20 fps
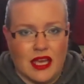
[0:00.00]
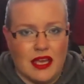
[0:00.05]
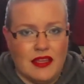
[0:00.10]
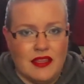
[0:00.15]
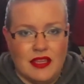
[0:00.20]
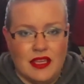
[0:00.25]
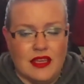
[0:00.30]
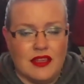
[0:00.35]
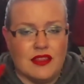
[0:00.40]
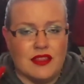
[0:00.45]
I
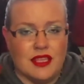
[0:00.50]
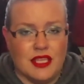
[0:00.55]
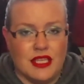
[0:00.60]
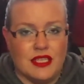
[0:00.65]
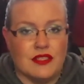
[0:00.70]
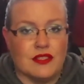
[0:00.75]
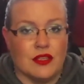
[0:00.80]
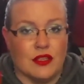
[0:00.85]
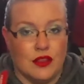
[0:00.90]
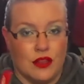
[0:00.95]
think
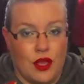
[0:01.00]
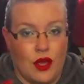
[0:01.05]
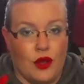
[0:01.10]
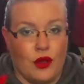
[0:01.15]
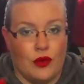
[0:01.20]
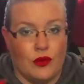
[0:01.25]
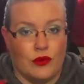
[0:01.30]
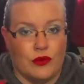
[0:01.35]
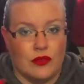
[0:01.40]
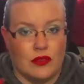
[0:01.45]
these
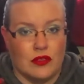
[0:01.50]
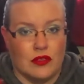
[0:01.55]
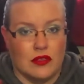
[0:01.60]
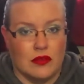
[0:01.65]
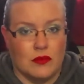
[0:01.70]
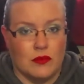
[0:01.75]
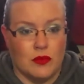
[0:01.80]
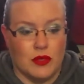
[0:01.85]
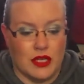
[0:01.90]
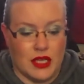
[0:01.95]
alone
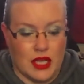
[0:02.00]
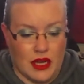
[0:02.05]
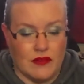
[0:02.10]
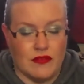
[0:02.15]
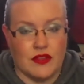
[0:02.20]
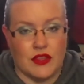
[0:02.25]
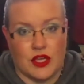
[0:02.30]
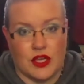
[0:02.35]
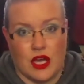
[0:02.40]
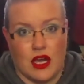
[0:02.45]
would
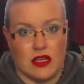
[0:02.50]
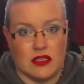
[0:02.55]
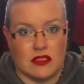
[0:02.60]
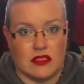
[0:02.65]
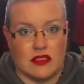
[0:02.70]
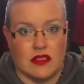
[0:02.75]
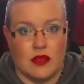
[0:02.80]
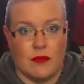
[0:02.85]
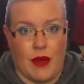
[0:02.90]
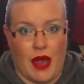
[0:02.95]
cover the
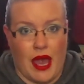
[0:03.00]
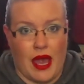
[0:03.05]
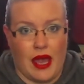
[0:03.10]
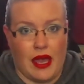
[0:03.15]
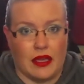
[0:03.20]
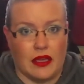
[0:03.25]
cost of the bag.